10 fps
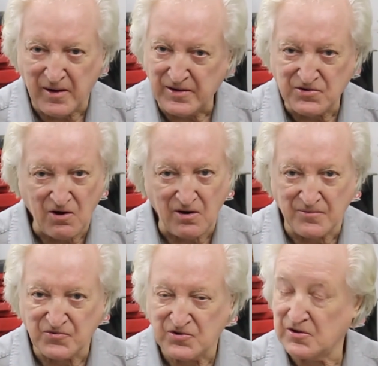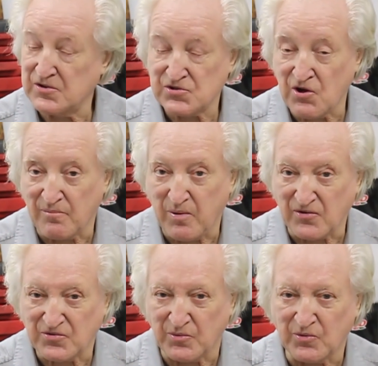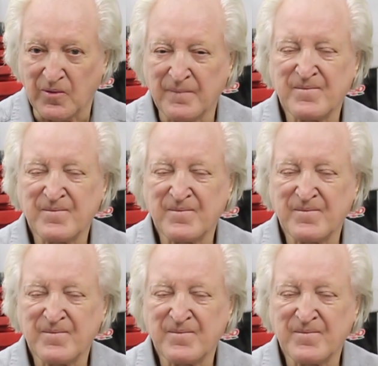many times that it's not possible.